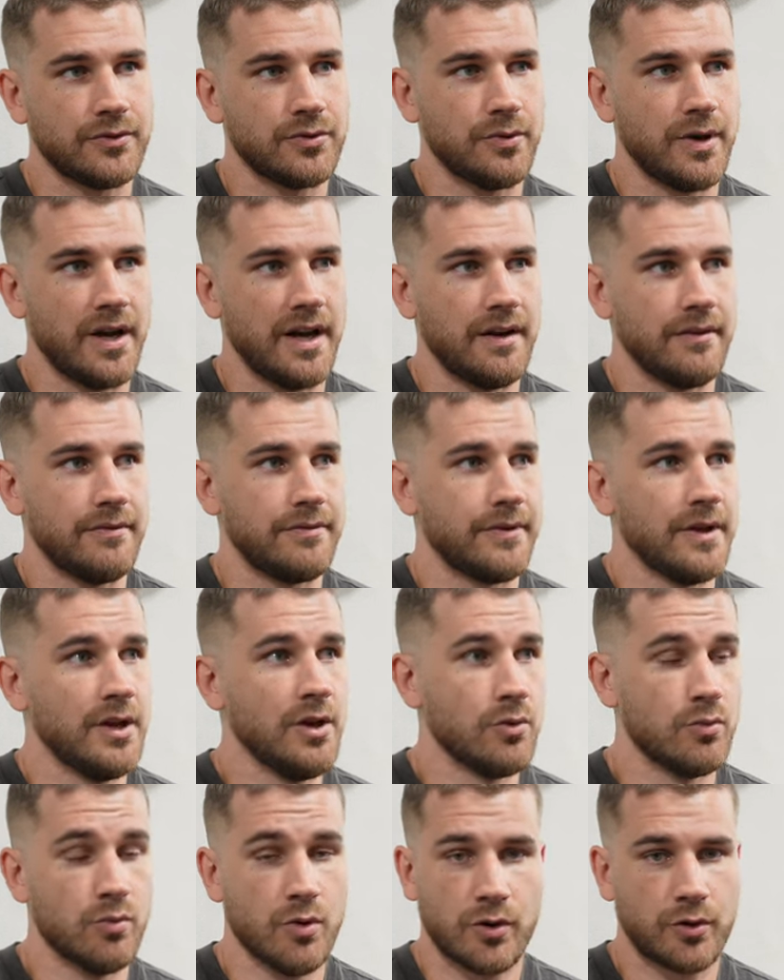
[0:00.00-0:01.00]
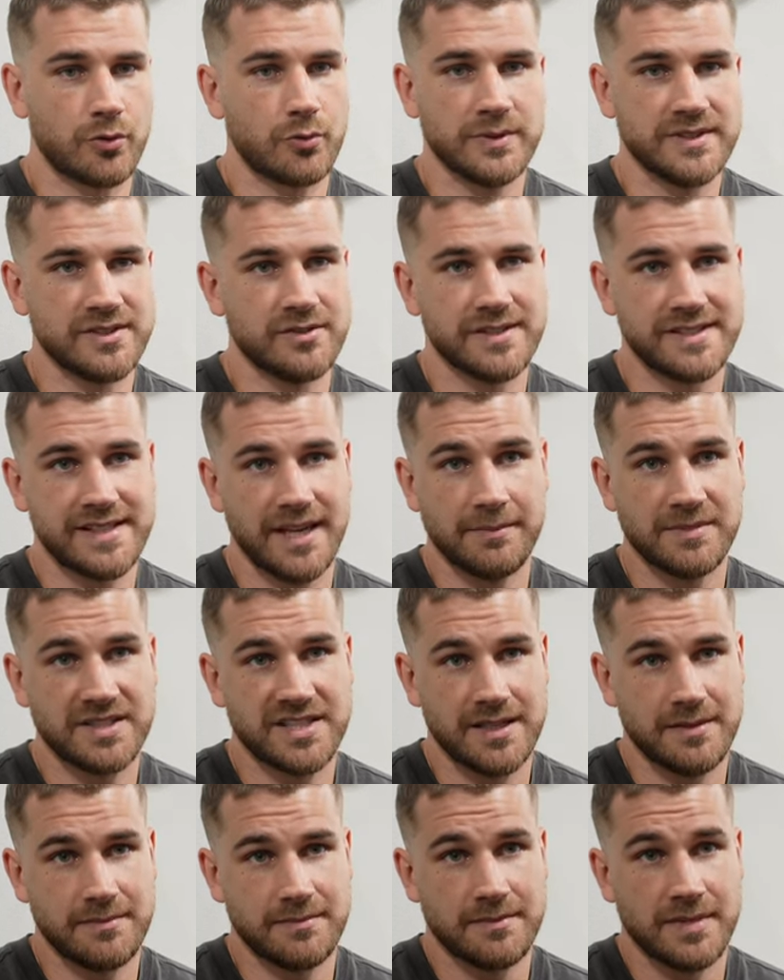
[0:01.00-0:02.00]
to have worked with the same
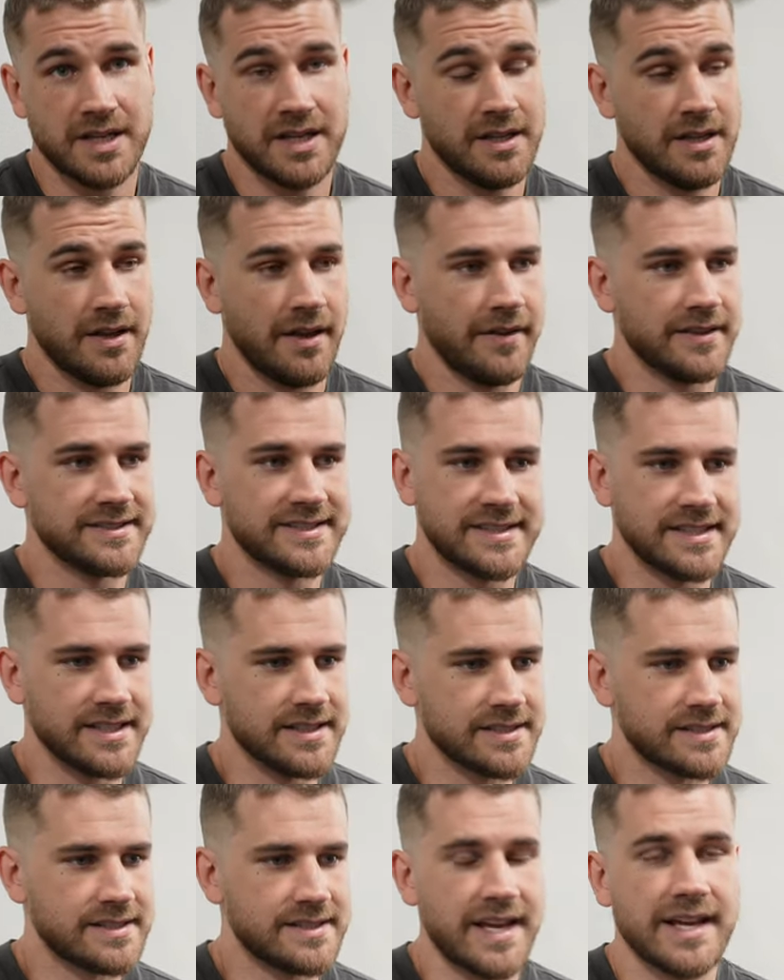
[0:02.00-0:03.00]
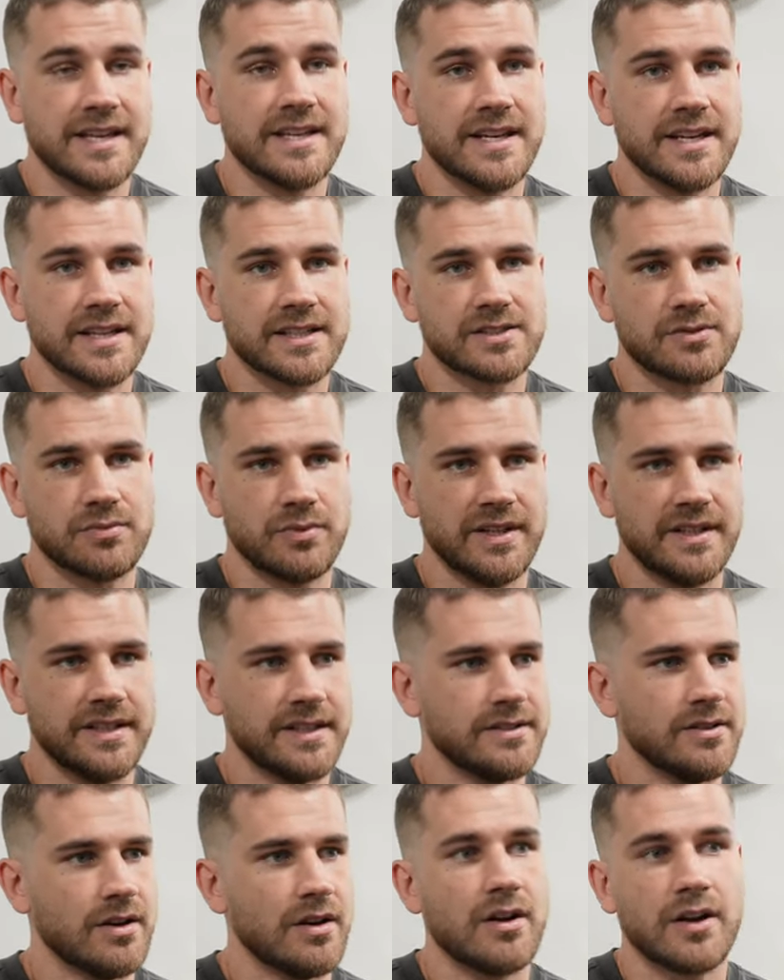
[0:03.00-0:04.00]
team since 10 years. We
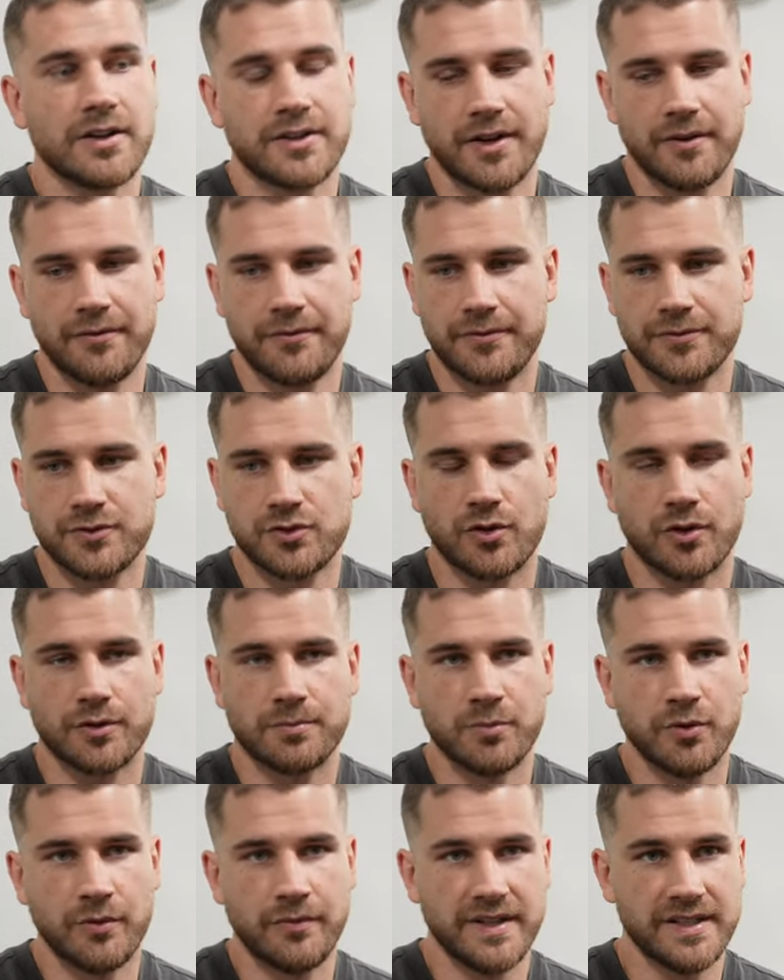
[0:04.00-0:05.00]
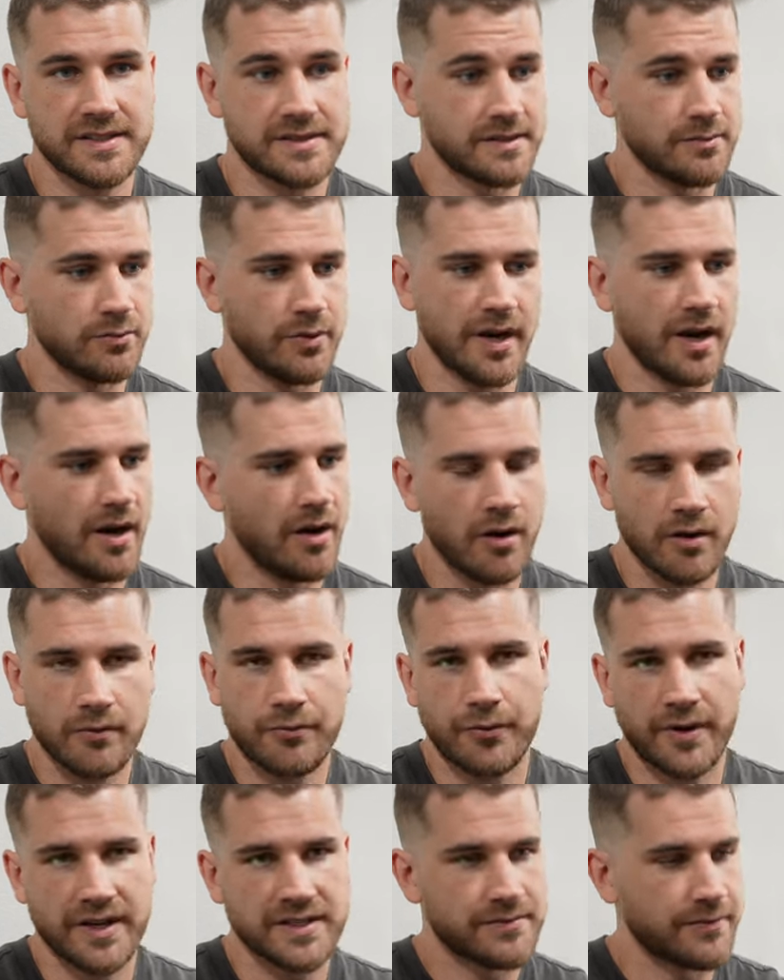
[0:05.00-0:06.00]
did a lot of short movies. We are all
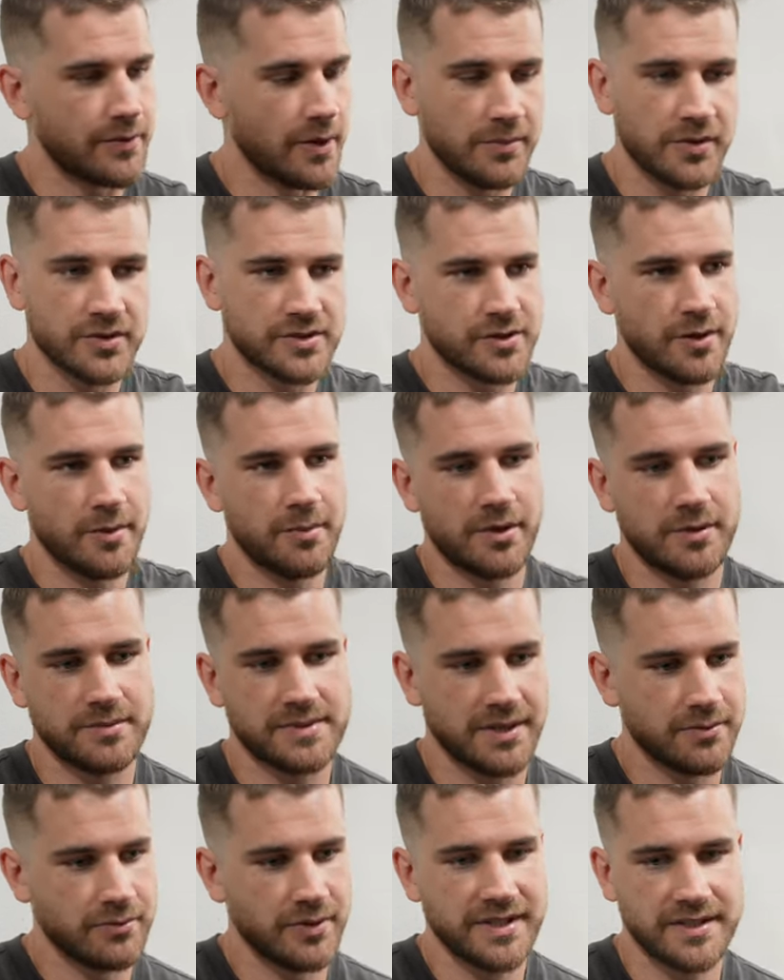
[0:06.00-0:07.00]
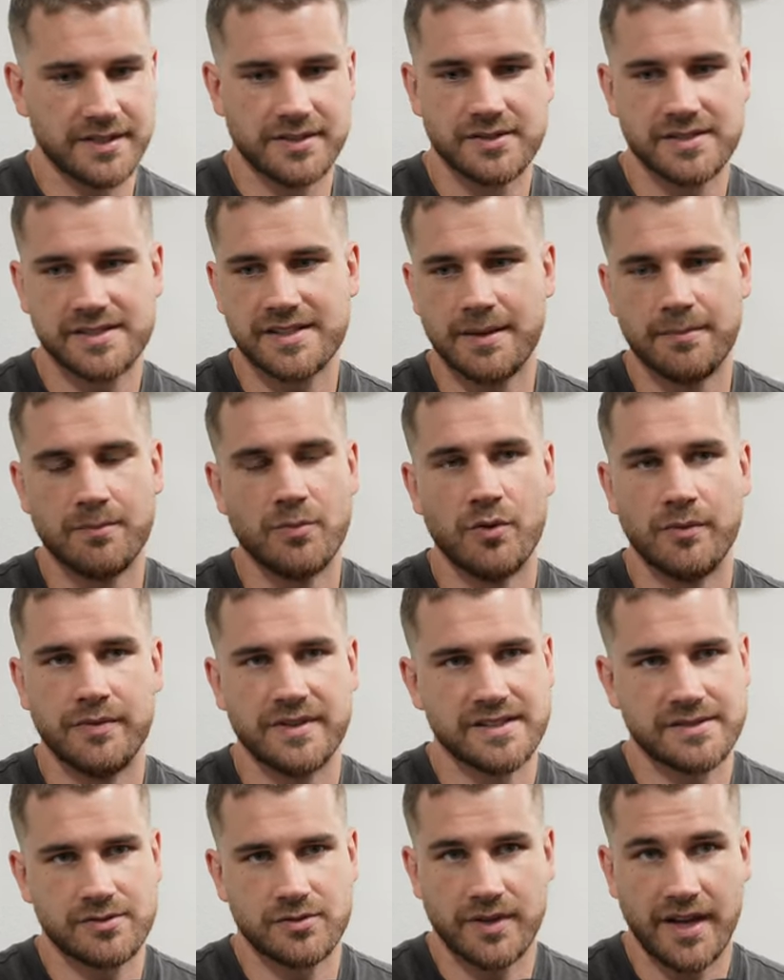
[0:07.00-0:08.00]
friends from the suburbs, and we did the same
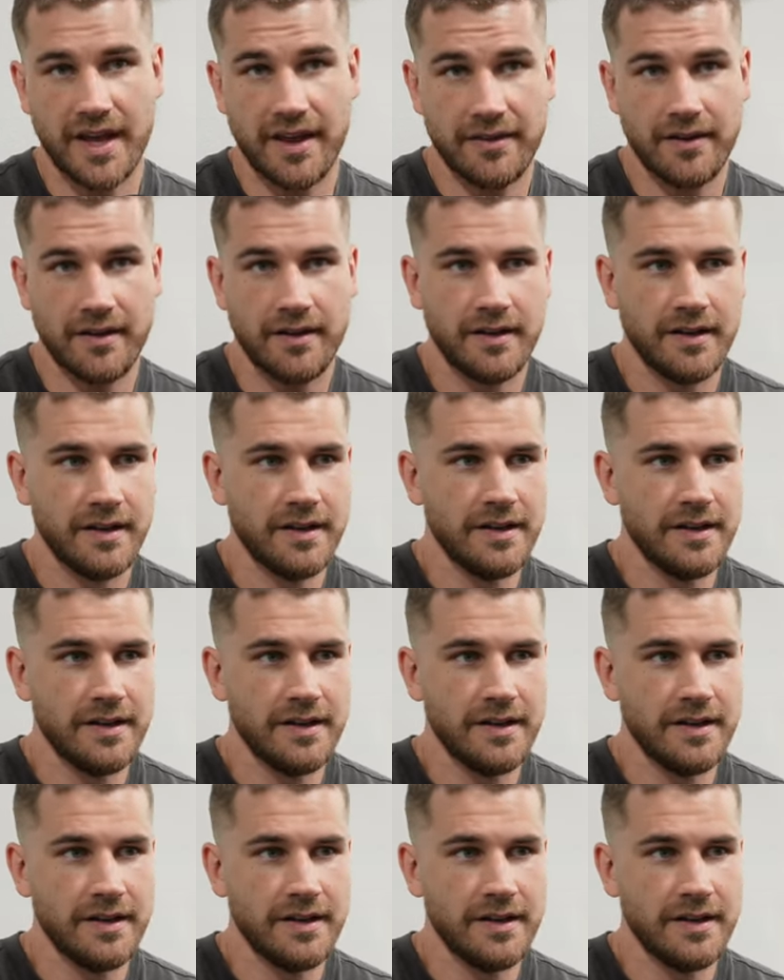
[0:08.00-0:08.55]
movies together.